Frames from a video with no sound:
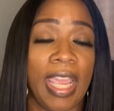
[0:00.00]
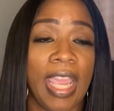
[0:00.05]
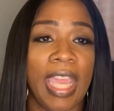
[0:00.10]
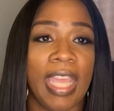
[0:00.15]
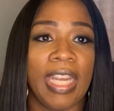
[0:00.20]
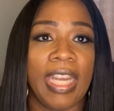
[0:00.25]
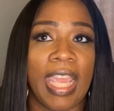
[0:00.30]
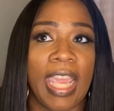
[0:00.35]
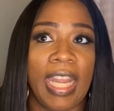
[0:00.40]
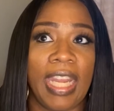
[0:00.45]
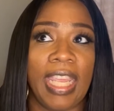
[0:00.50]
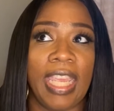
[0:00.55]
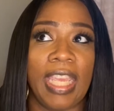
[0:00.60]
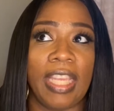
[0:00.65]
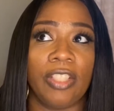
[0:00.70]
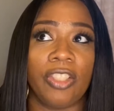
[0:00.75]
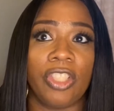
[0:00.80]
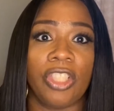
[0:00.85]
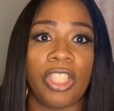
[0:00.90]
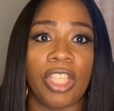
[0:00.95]
it
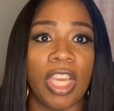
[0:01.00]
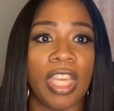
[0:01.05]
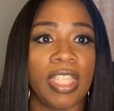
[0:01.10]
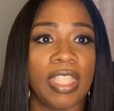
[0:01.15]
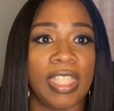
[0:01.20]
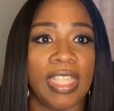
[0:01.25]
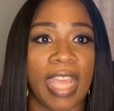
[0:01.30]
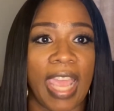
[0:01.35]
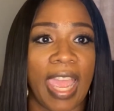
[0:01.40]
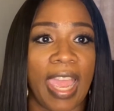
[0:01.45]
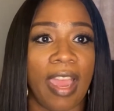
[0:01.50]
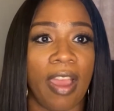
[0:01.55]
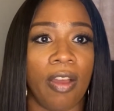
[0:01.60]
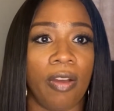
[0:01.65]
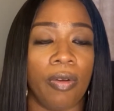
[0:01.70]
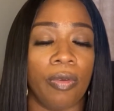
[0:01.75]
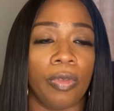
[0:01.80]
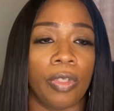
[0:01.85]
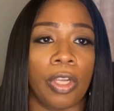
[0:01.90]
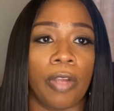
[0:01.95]
shuts
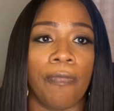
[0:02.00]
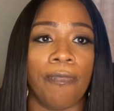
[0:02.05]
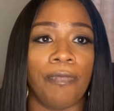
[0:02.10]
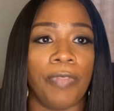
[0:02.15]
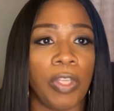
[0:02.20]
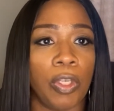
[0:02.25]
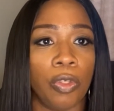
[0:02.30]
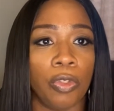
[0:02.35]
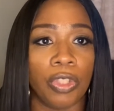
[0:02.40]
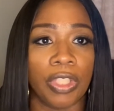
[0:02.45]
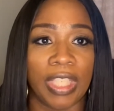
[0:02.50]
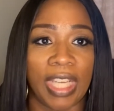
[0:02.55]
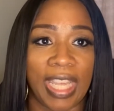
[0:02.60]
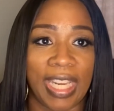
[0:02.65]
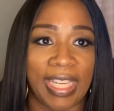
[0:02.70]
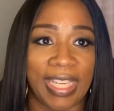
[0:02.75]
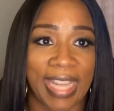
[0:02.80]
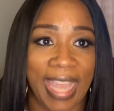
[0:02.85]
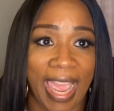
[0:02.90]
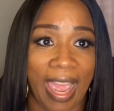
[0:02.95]
down confusion and
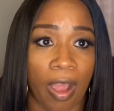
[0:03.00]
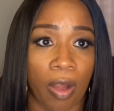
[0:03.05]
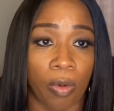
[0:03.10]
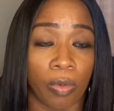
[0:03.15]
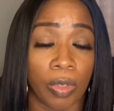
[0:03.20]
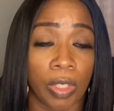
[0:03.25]
doubt.